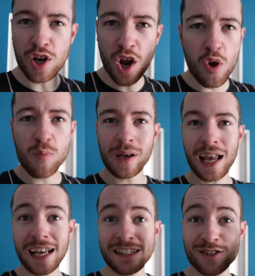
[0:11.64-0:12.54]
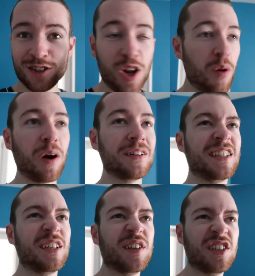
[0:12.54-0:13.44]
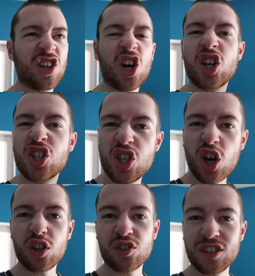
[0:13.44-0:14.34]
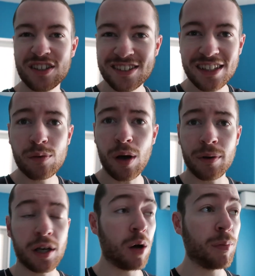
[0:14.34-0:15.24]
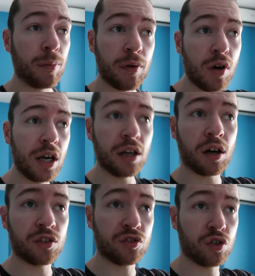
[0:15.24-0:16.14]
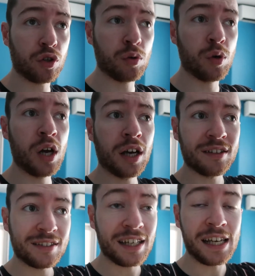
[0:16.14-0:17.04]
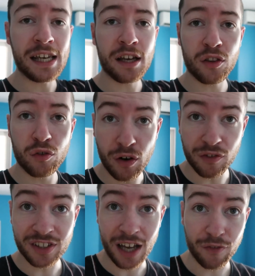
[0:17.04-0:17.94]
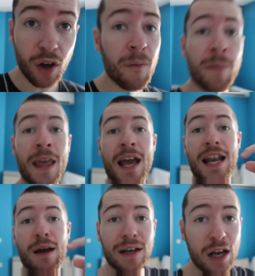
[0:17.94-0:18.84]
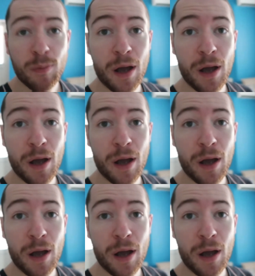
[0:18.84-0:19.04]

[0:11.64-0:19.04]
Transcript: no plans, no itineraries, just see where we go. But it'll be really nice to see the River Sava. Now a little